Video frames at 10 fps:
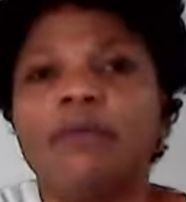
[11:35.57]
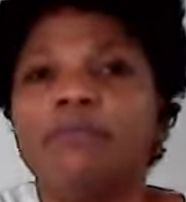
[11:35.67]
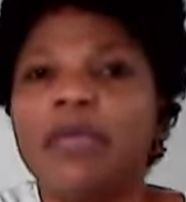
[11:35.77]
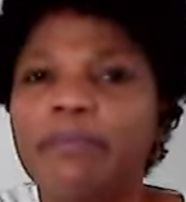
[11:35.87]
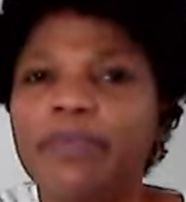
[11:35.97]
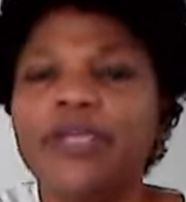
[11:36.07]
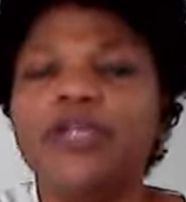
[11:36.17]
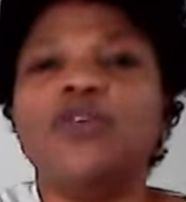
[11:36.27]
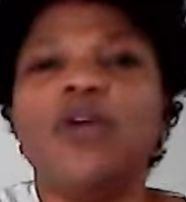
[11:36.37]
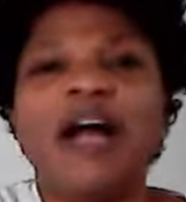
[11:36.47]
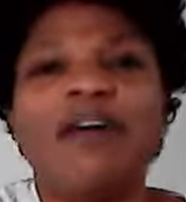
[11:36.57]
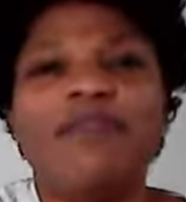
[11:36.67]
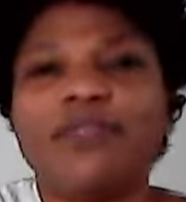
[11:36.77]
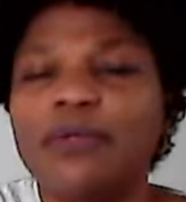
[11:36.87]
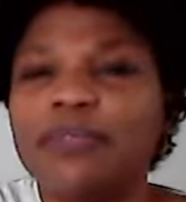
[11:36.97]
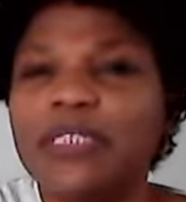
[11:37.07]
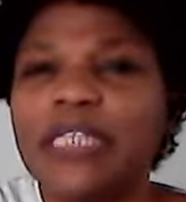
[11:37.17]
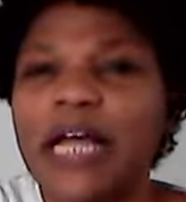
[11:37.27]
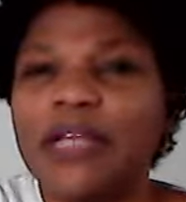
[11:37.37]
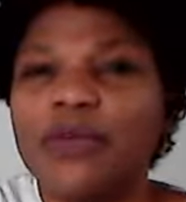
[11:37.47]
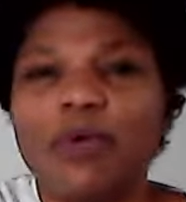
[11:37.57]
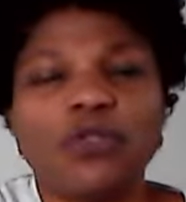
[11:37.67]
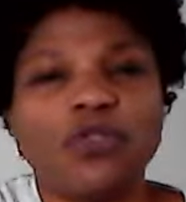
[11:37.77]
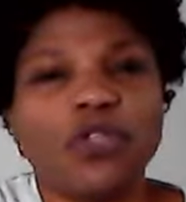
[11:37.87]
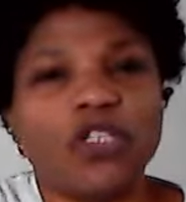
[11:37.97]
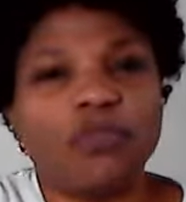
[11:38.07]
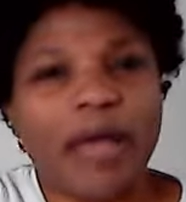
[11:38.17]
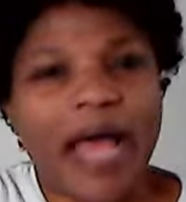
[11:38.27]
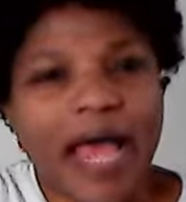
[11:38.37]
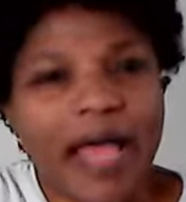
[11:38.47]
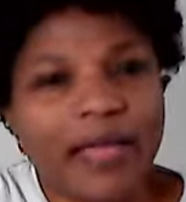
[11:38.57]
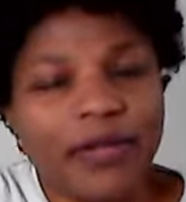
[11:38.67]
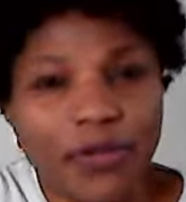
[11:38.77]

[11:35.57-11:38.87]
Maybe you have something that you want to just buy,